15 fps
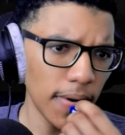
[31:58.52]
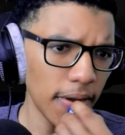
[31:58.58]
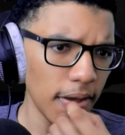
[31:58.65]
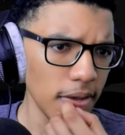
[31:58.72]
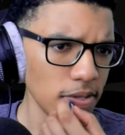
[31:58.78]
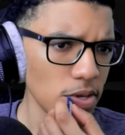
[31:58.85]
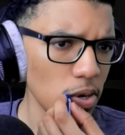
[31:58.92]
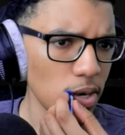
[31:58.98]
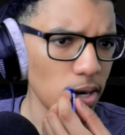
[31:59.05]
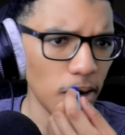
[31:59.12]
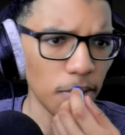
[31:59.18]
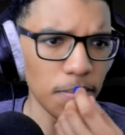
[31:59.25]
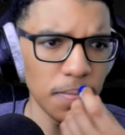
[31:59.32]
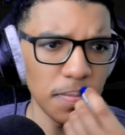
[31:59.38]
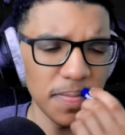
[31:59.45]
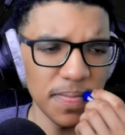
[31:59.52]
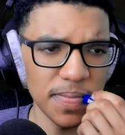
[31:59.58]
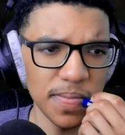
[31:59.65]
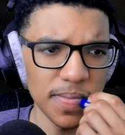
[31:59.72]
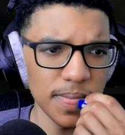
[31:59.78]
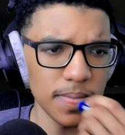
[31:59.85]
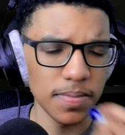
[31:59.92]
Okay, turn up.
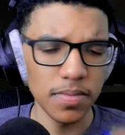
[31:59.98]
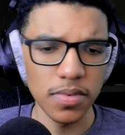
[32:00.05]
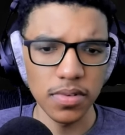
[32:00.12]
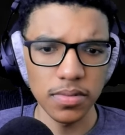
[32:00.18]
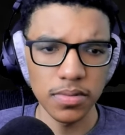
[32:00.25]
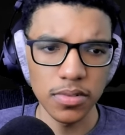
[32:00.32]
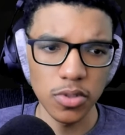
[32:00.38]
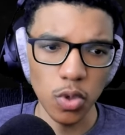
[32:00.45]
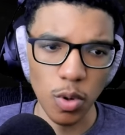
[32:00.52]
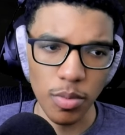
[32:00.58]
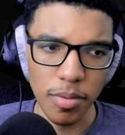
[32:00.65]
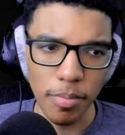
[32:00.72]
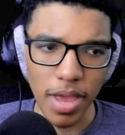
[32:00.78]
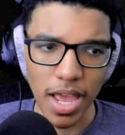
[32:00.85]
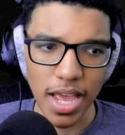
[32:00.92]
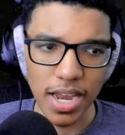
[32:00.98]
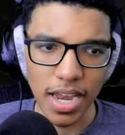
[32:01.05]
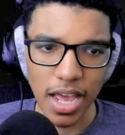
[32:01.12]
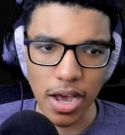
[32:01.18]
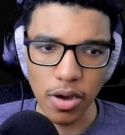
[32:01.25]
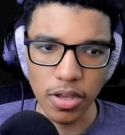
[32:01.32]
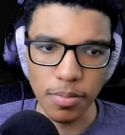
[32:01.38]
Norman mad
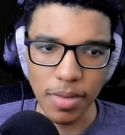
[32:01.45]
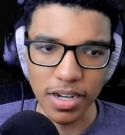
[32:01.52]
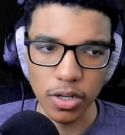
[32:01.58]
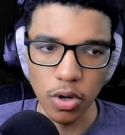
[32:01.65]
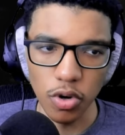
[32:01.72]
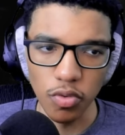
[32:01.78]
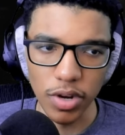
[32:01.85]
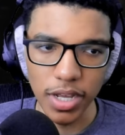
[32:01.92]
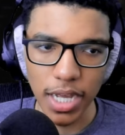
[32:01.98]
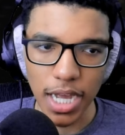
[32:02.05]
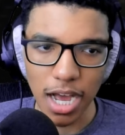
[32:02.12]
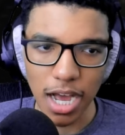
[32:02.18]
now. He about to go Green